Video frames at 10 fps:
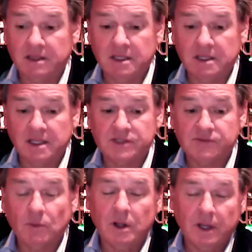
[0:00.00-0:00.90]
think
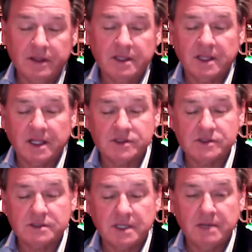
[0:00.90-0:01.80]
I think
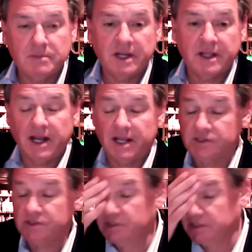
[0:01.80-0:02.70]
that's anybody that
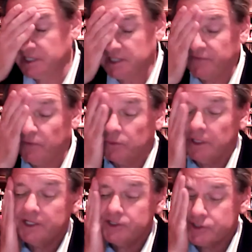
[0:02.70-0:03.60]
has a successful
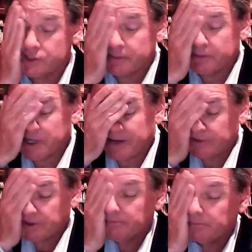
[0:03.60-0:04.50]
relationship, you
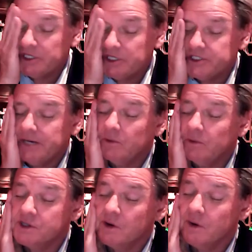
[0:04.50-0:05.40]
have to appreciate
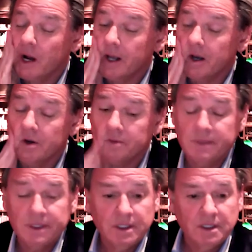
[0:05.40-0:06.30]
what's going on at
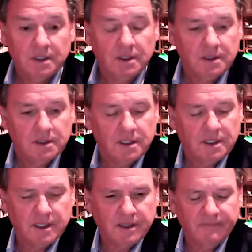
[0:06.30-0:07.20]
home.
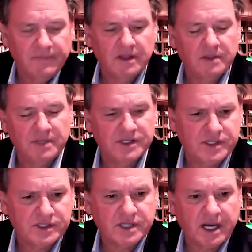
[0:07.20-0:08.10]
In the
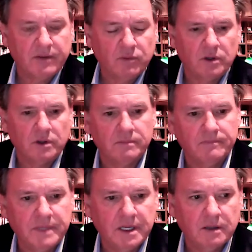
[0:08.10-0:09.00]
business side,
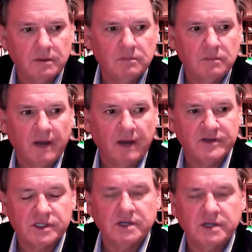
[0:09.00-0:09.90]

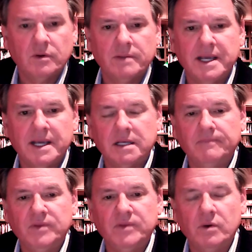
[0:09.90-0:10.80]
obviously you want to
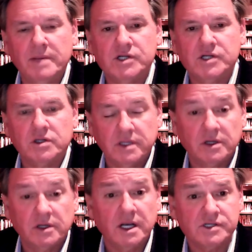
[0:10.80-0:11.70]
make sure that
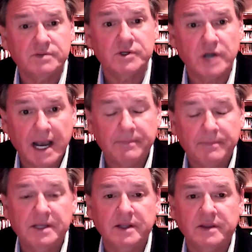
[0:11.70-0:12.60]
your customers are
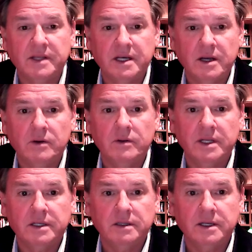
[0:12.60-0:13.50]
happy and that they know that